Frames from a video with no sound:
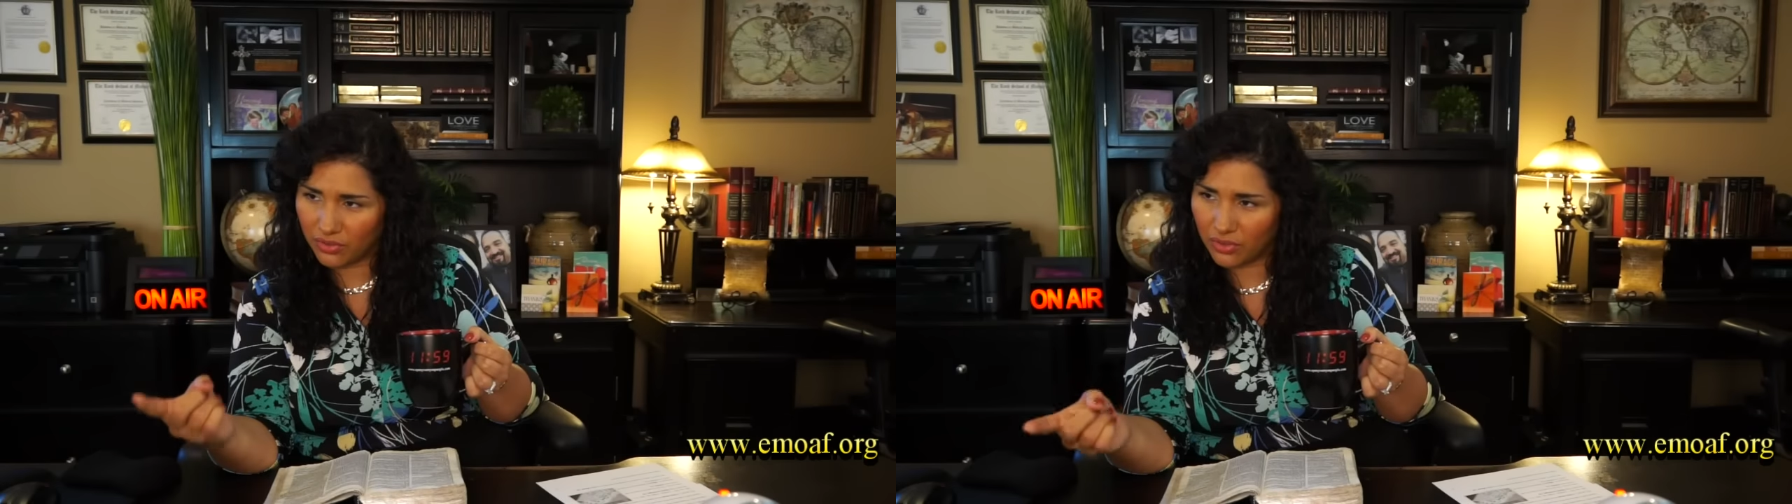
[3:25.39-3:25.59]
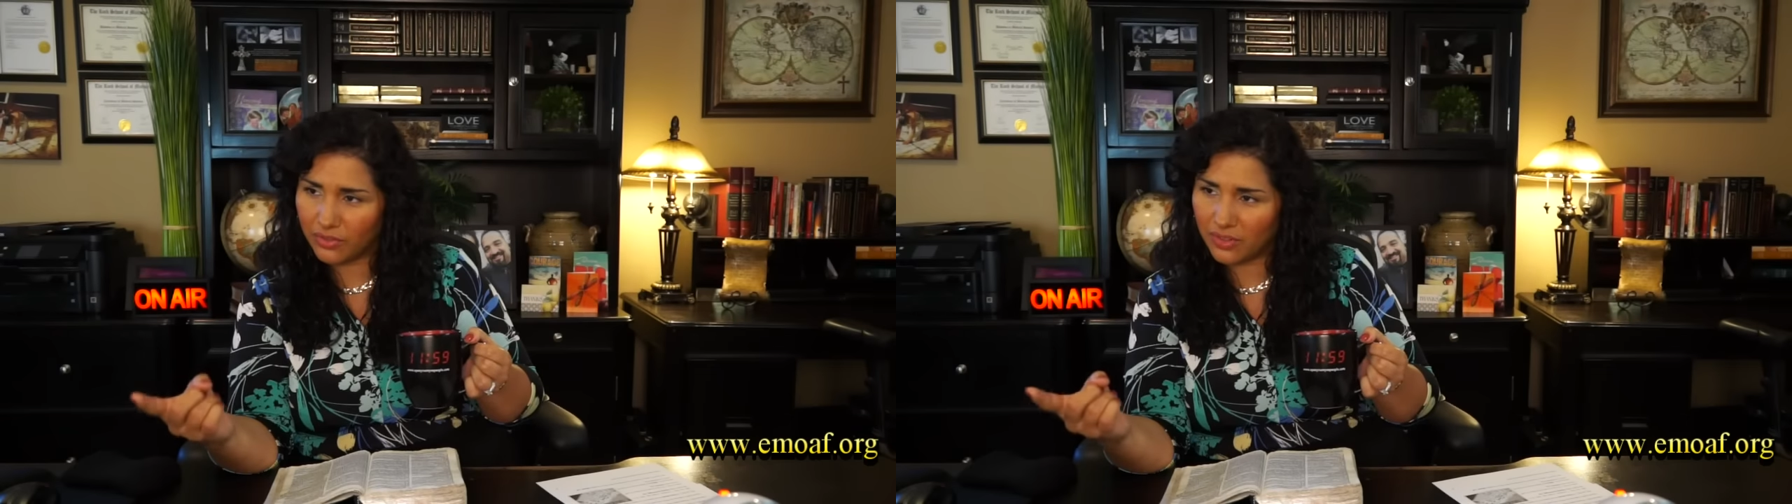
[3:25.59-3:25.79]

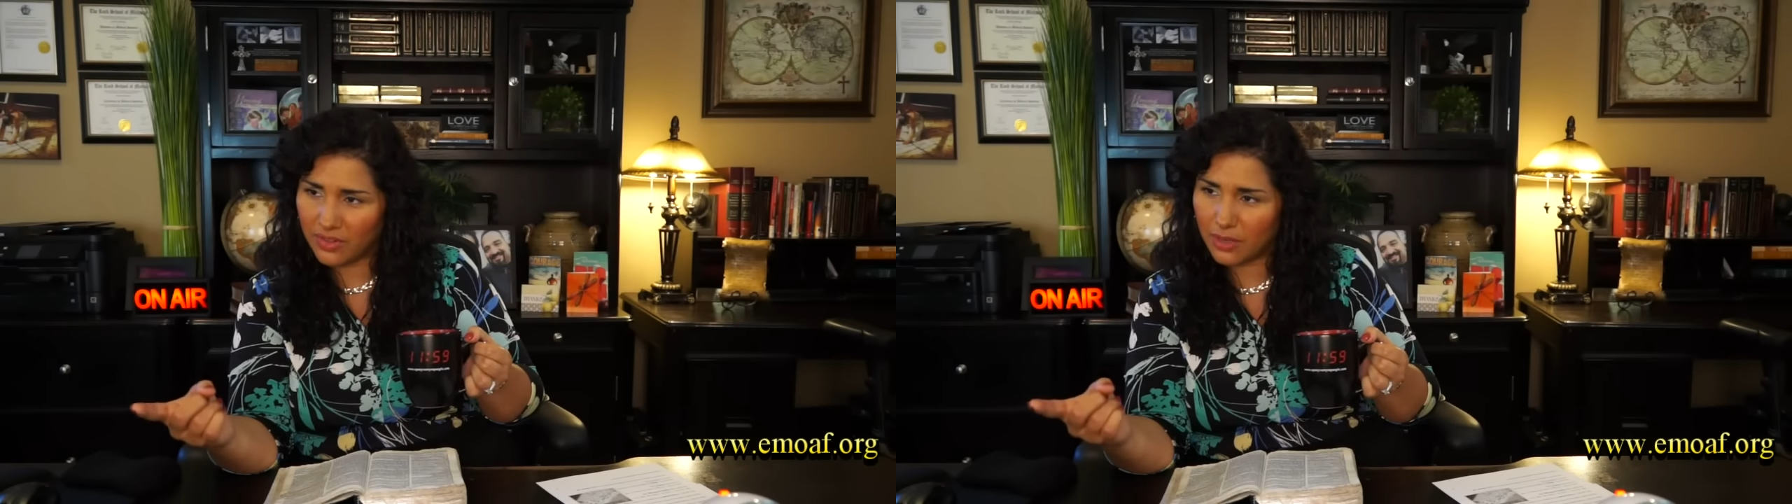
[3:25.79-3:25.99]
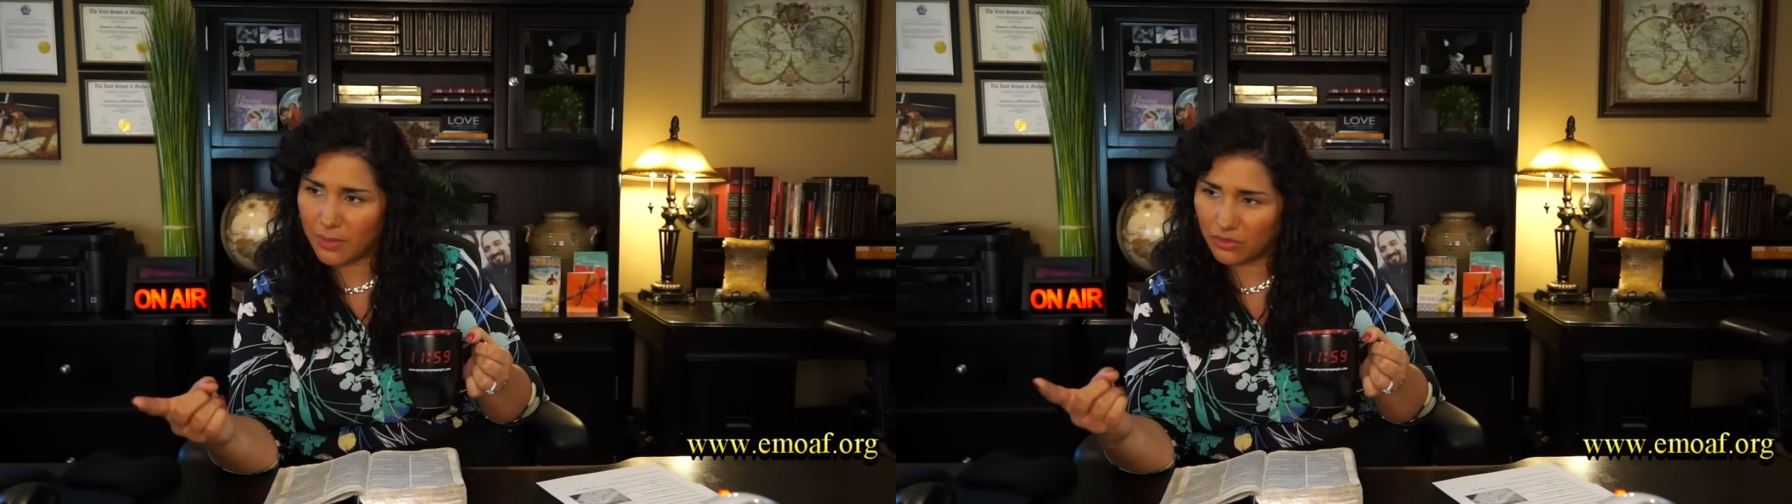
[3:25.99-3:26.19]
seriously
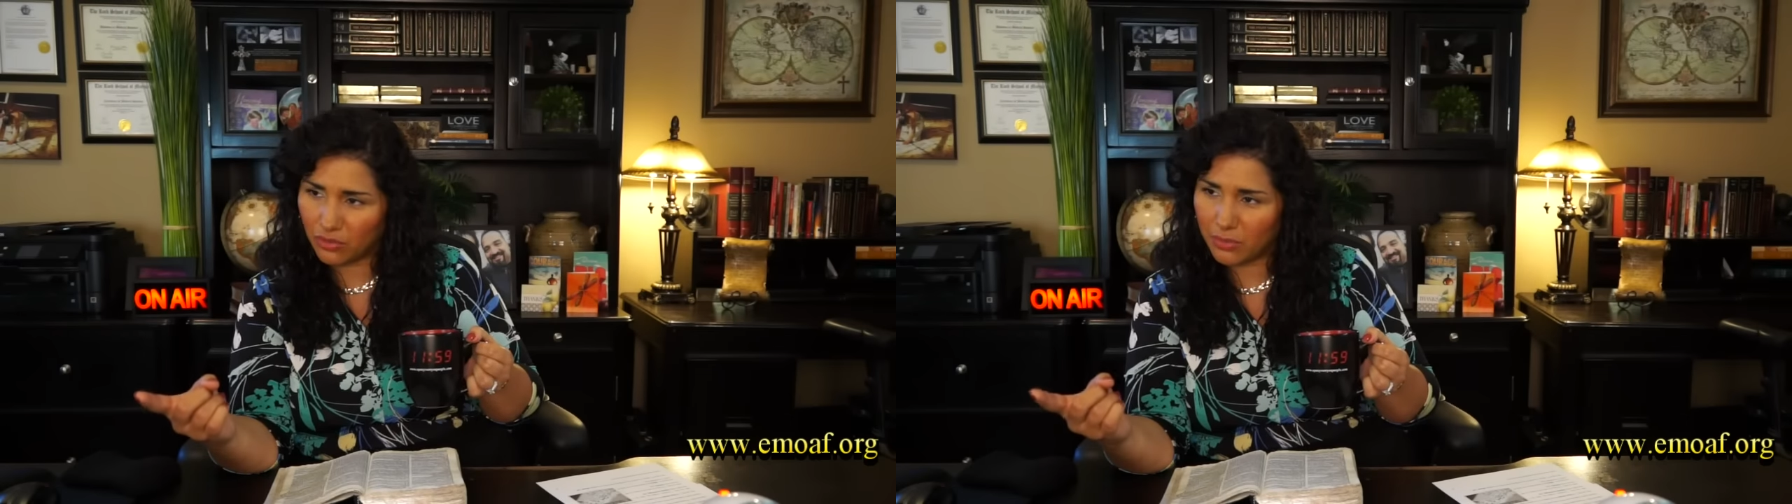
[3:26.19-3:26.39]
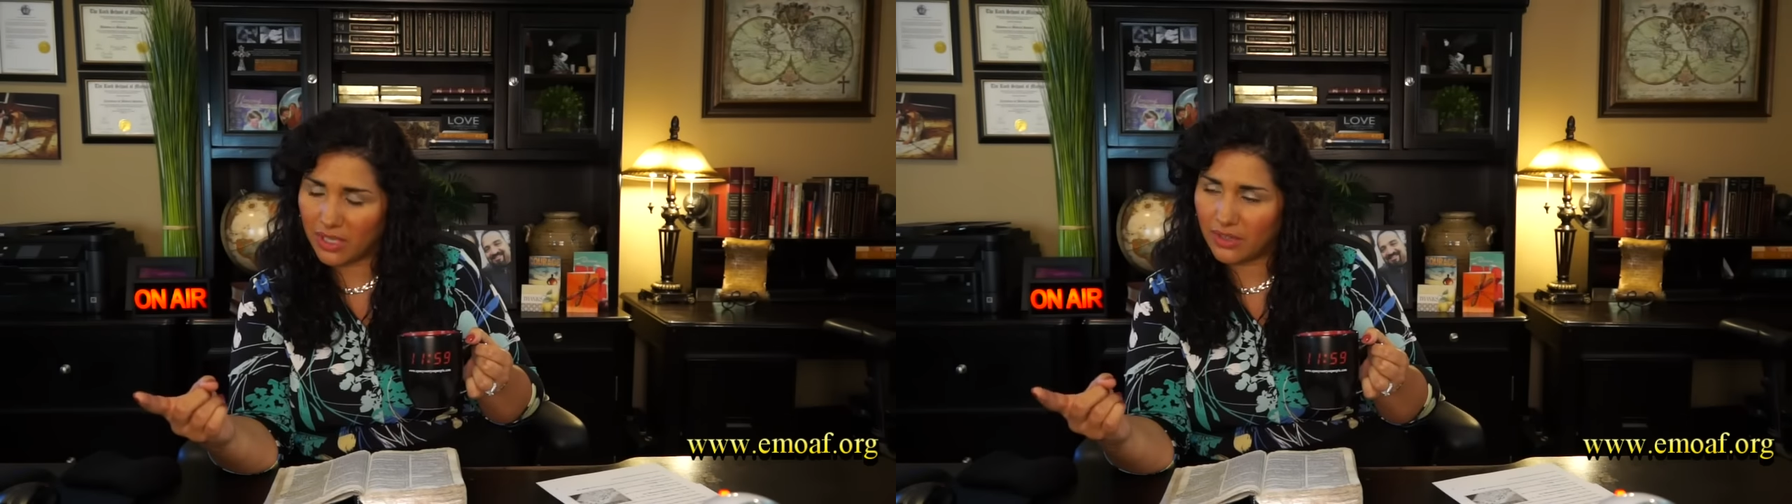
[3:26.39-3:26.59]
thinking about
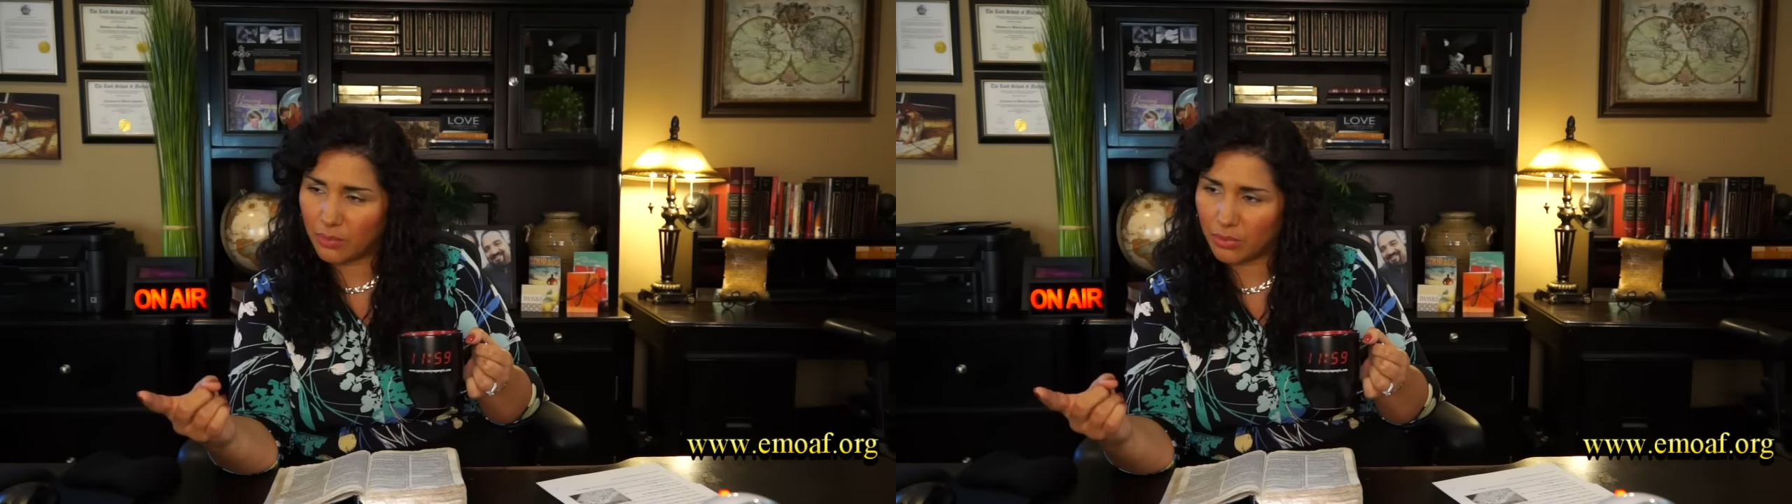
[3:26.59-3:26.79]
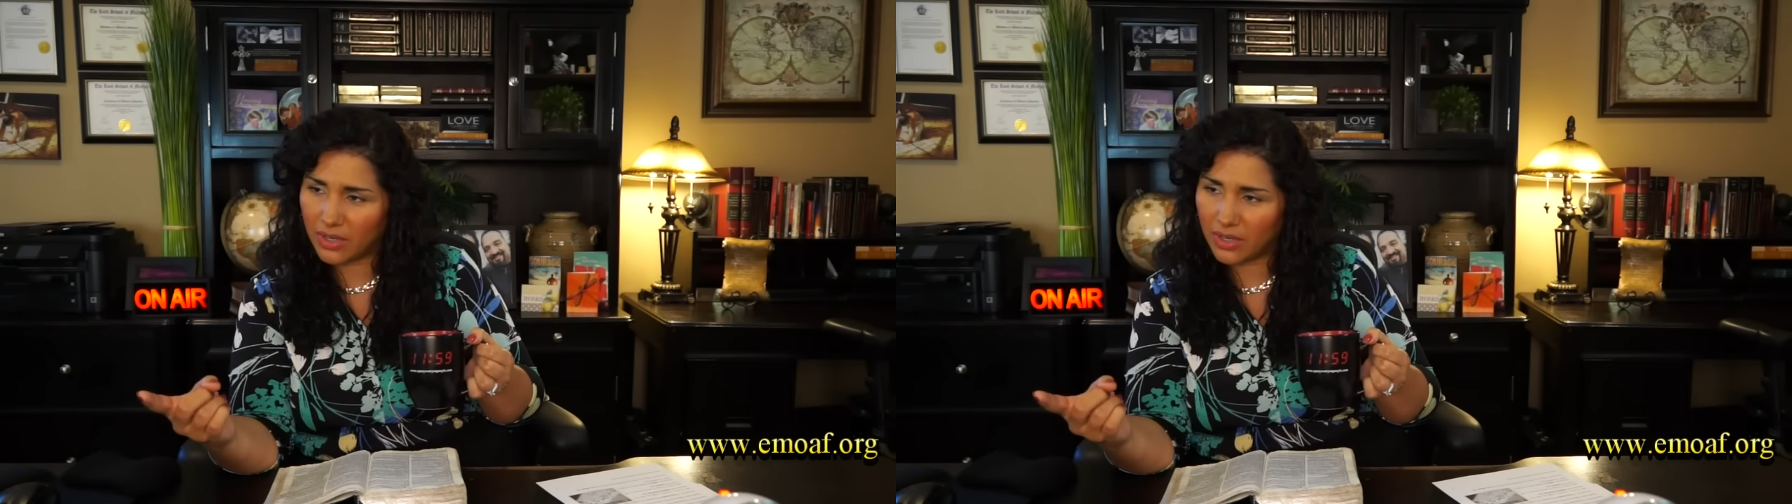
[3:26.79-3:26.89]
terminating that